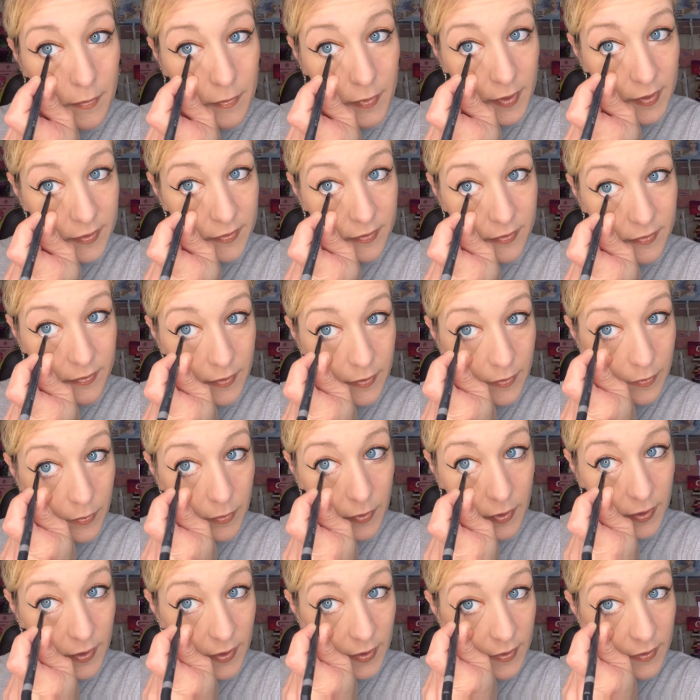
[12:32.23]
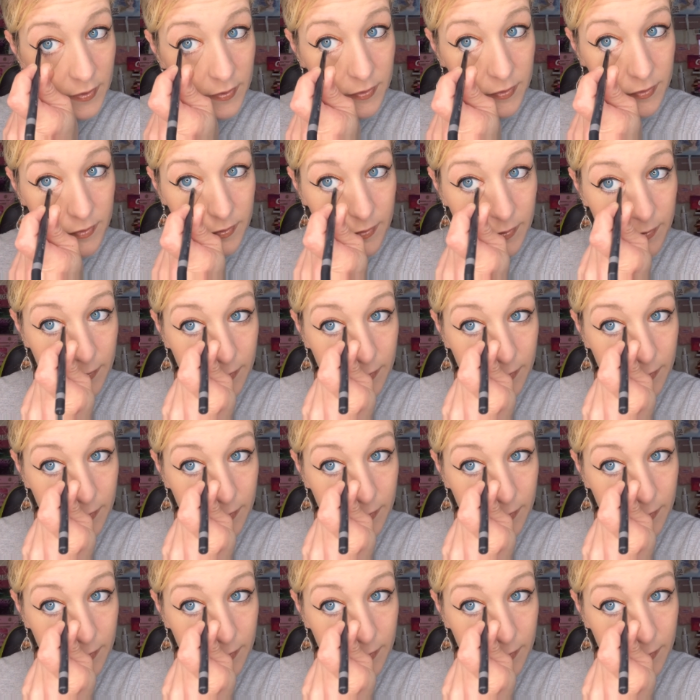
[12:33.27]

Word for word: But it still works.